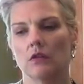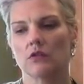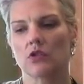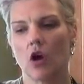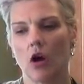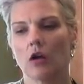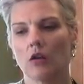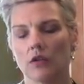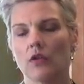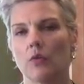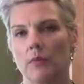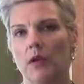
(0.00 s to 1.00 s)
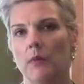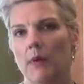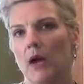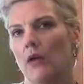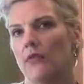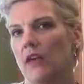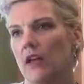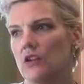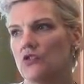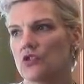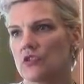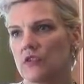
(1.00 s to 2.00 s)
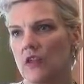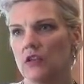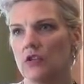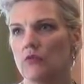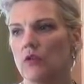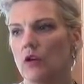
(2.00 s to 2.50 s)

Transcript: talk a little bit about that and just let you